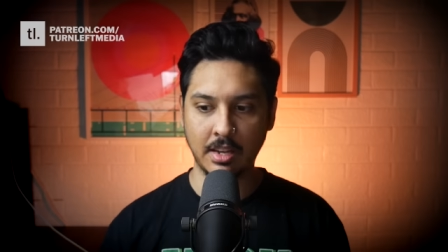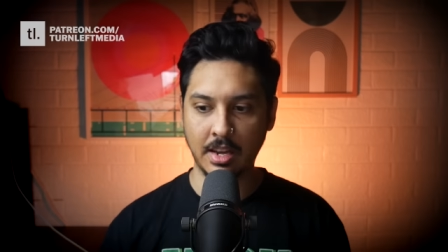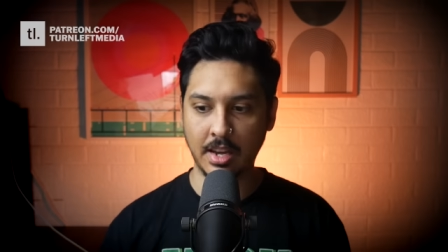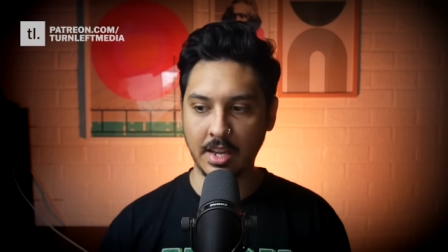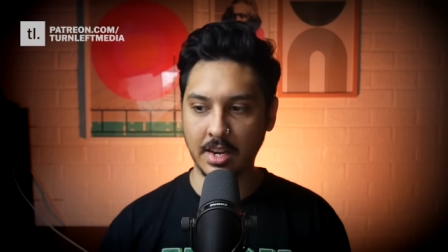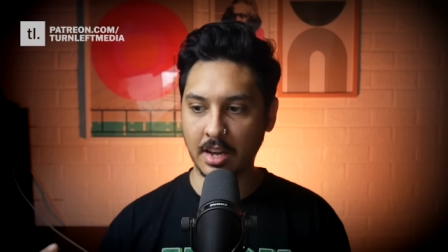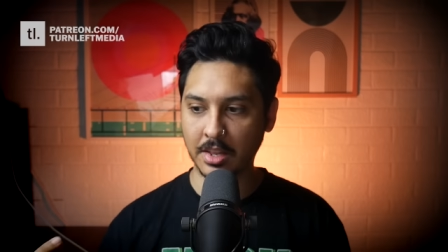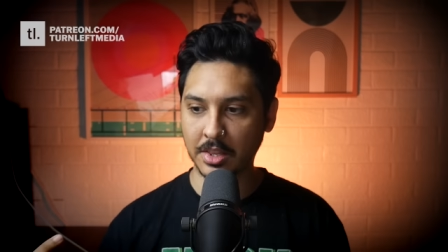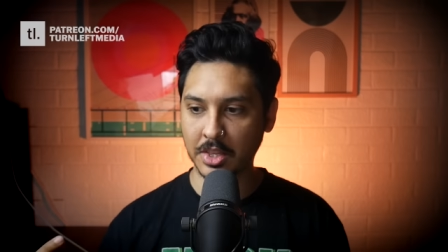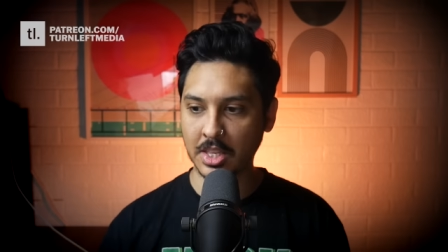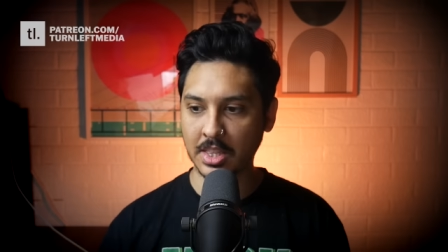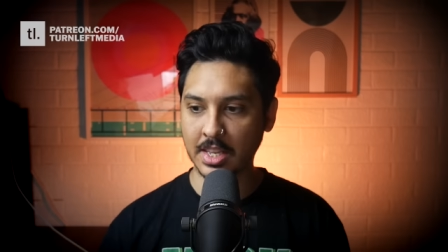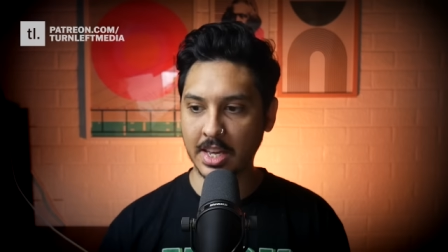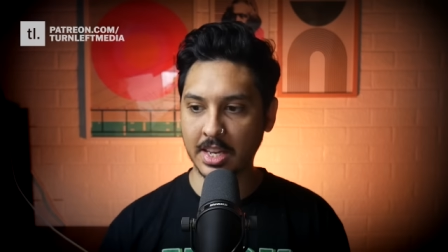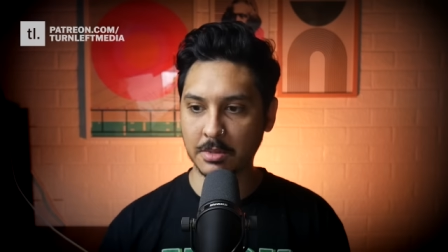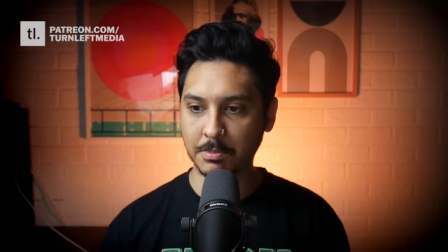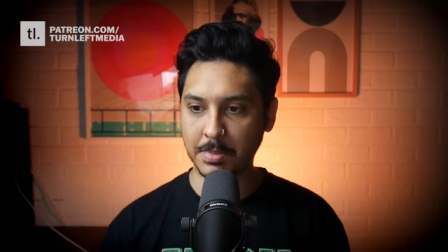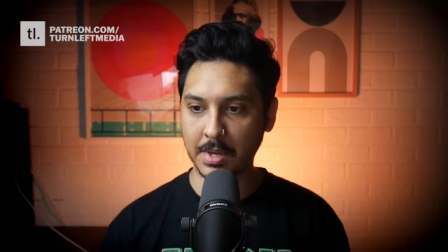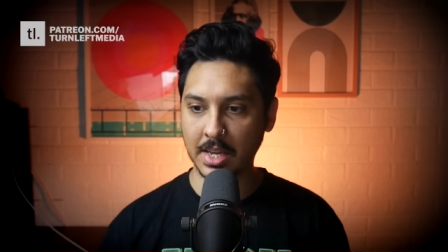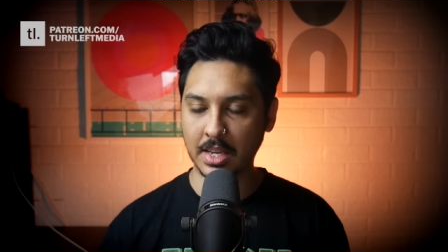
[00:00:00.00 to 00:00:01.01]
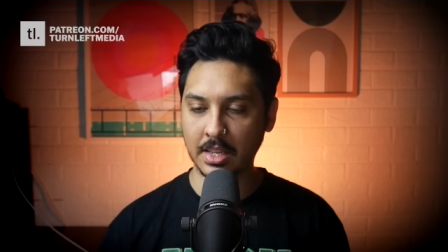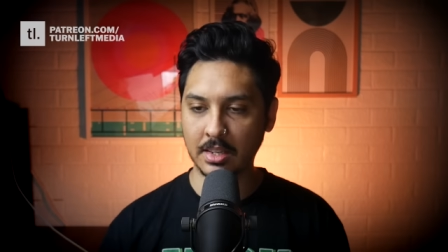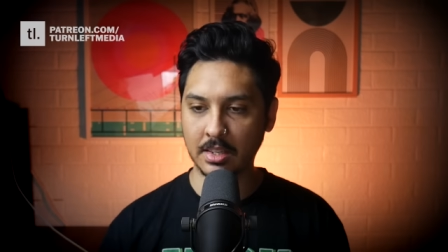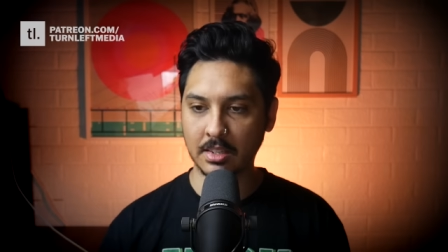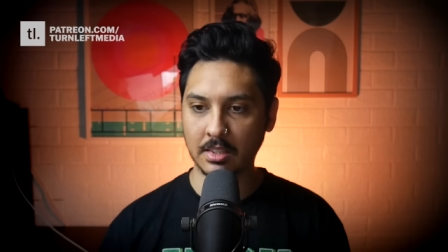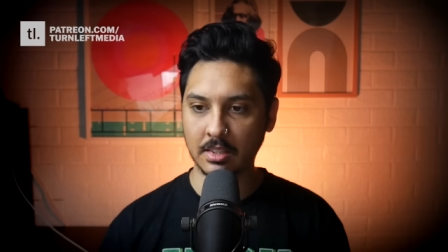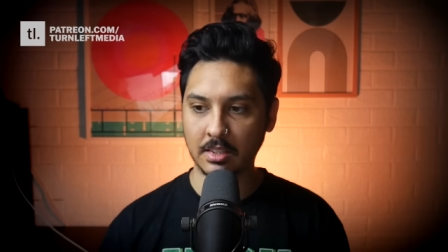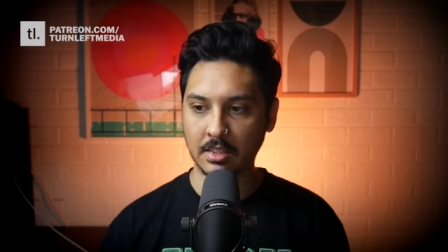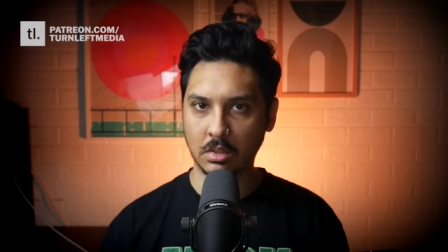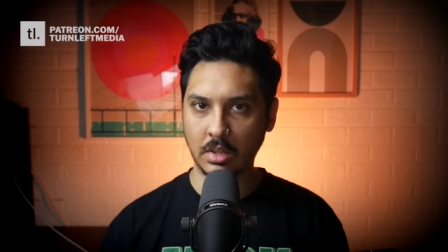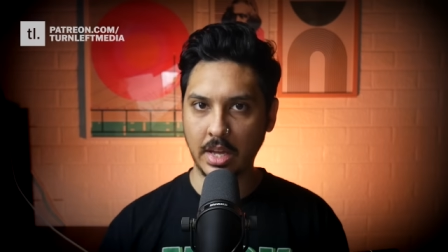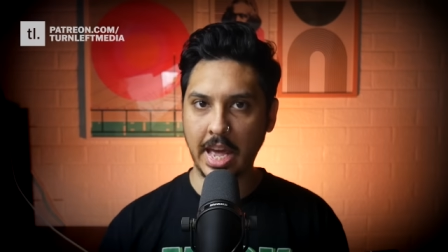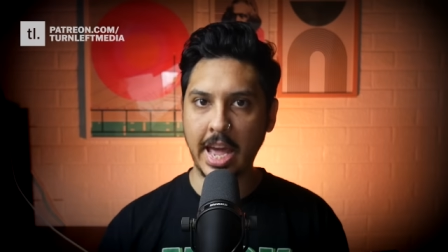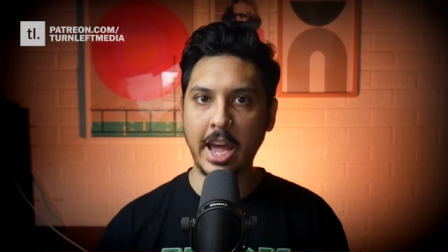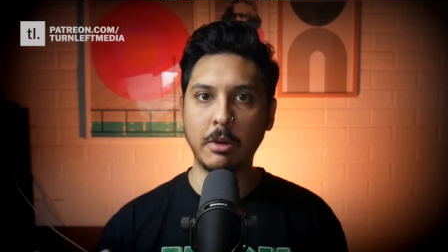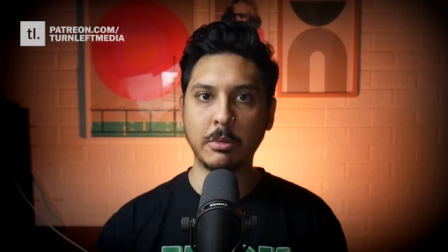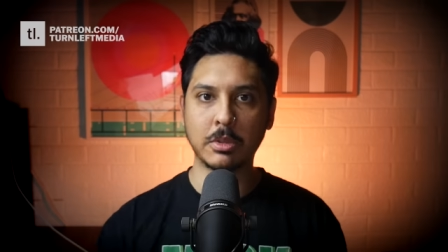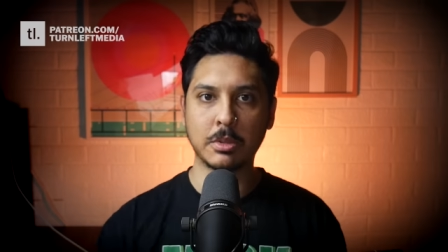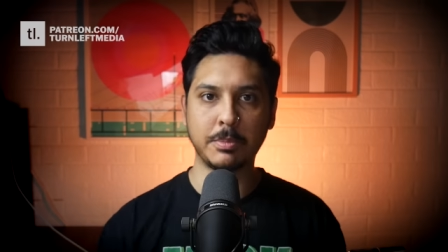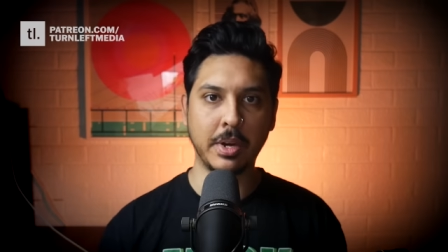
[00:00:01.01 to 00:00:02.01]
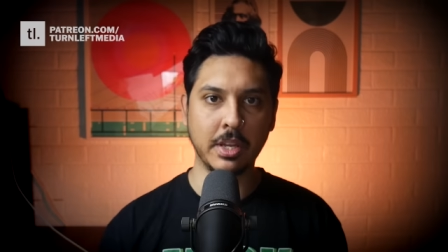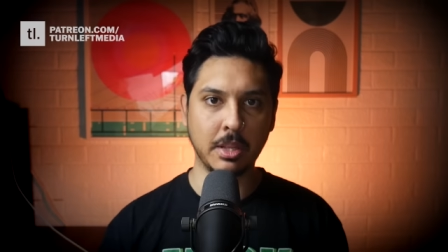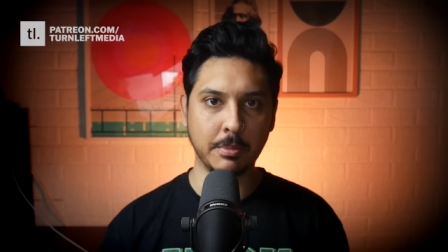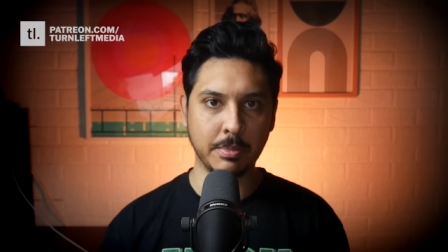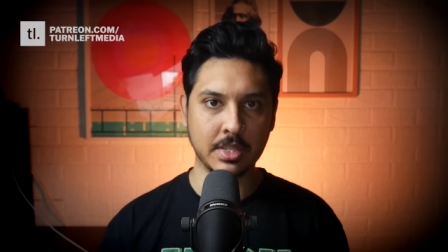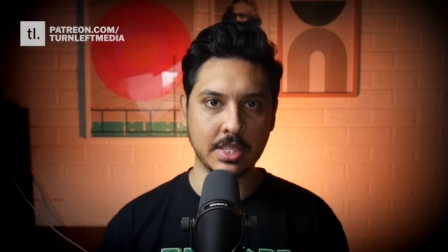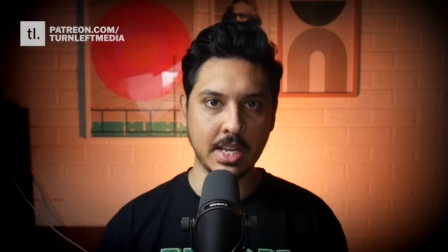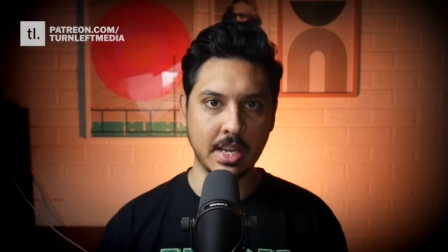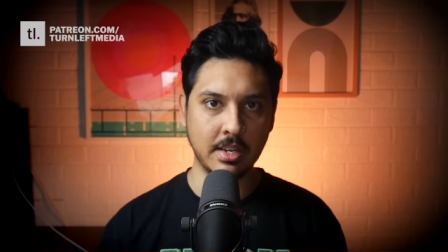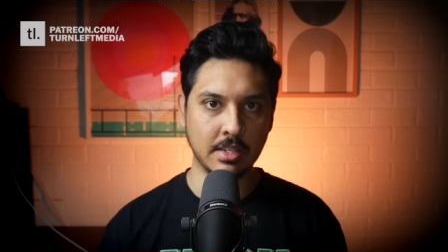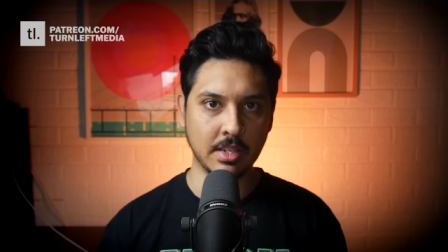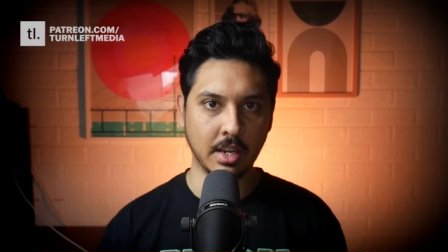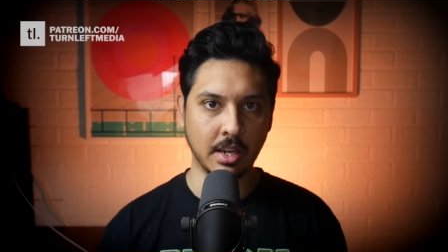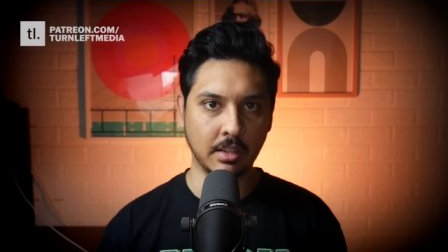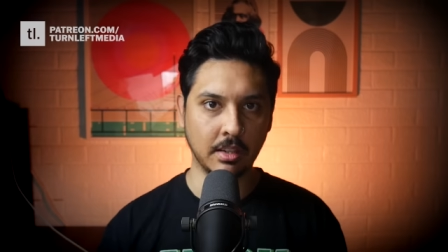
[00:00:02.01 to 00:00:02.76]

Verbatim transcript: and I think that's being helped by the presenter.